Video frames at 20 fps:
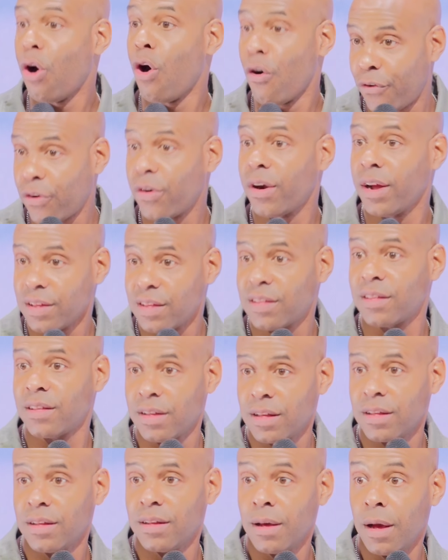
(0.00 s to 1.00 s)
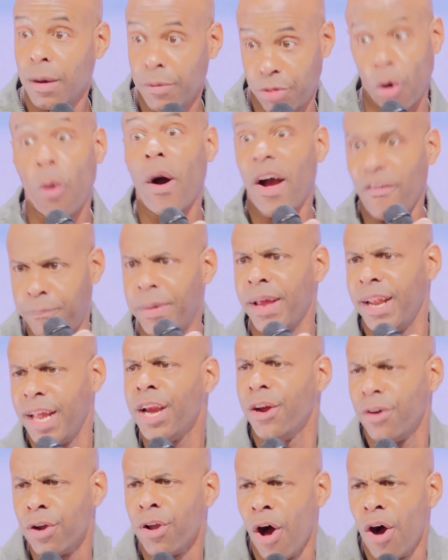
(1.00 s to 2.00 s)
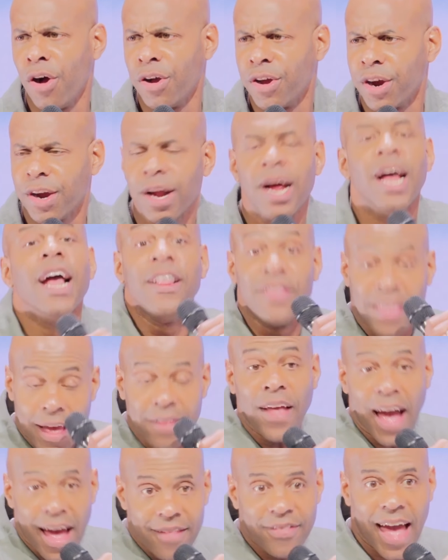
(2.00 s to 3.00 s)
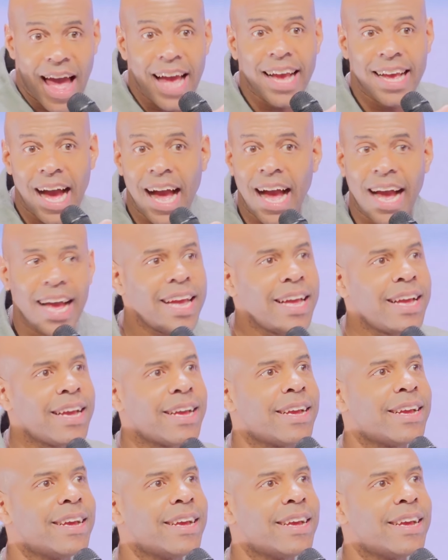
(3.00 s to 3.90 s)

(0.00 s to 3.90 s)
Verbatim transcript: over us, though I've been here longer. That that that guy,